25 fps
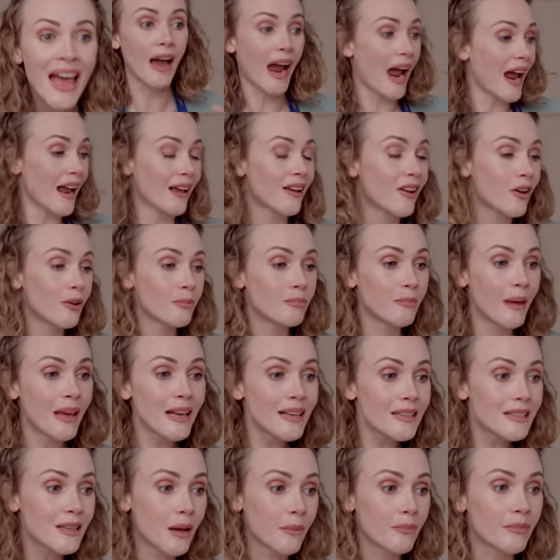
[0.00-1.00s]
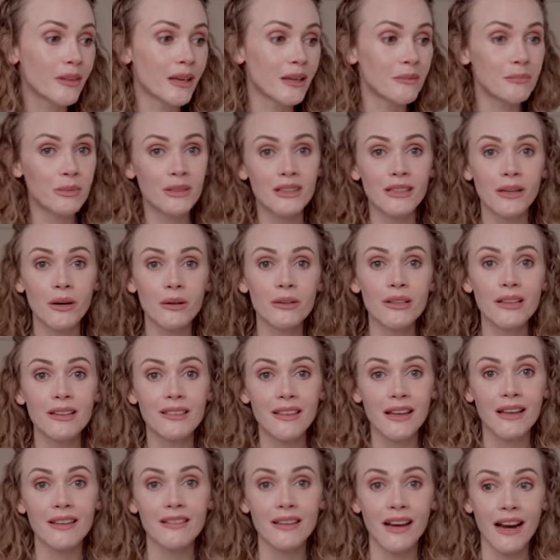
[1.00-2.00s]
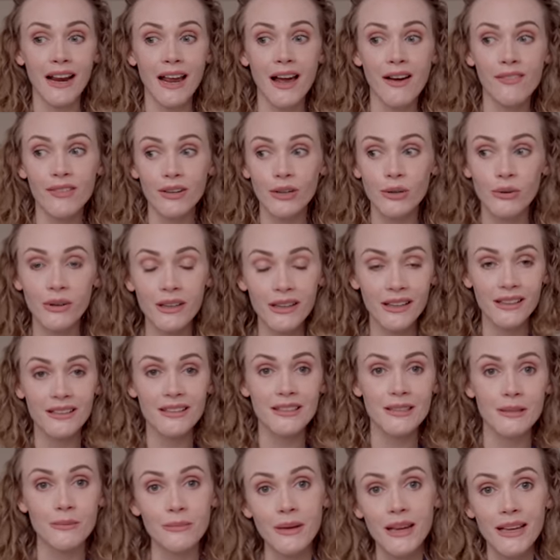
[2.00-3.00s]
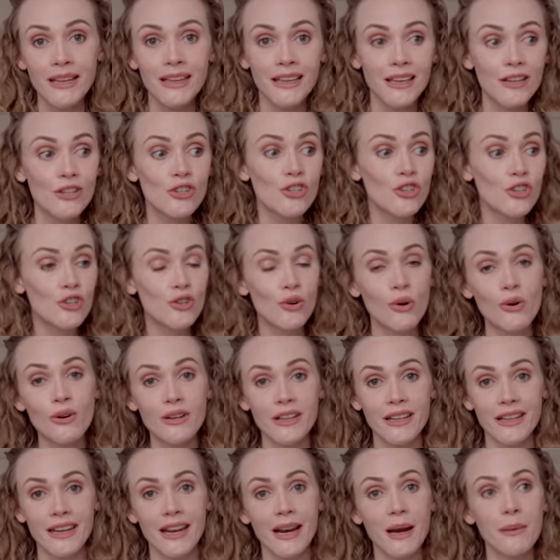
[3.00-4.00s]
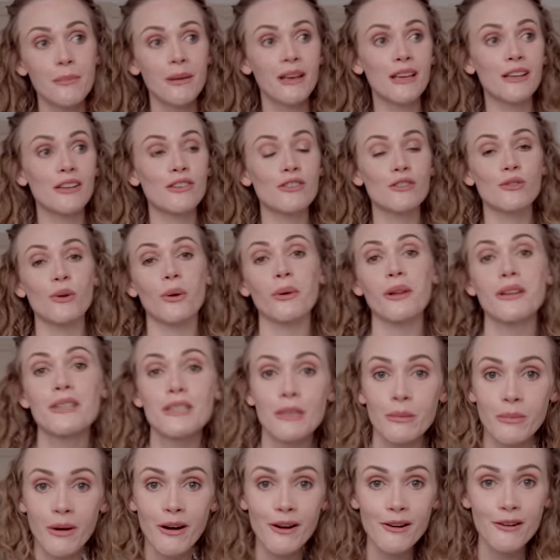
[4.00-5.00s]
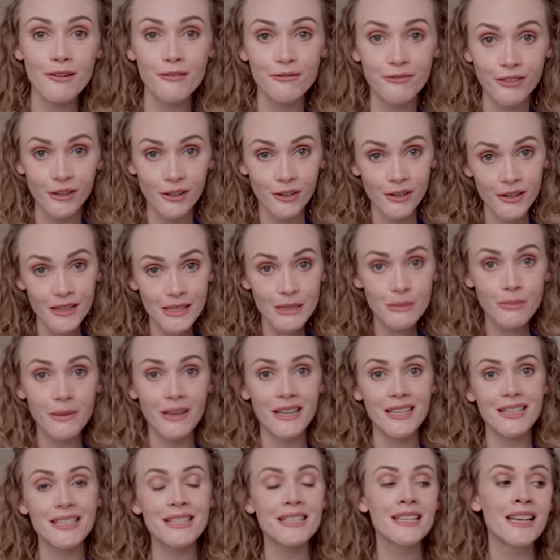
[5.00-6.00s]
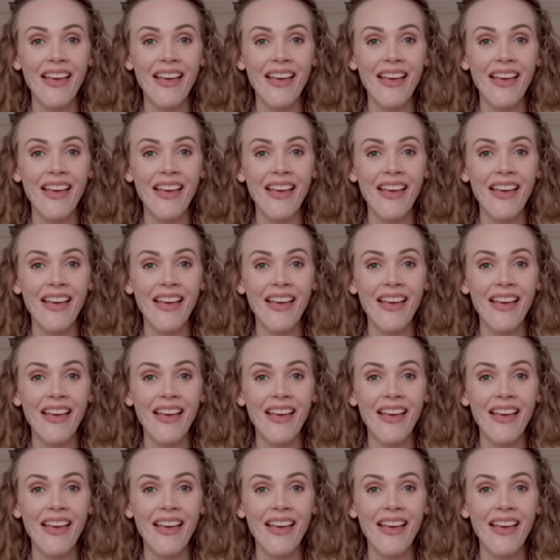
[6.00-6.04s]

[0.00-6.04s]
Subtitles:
I could make something, but the only thing that I have ingredients to make is Stollen, and I'm making Stollen tomorrow for Christmas.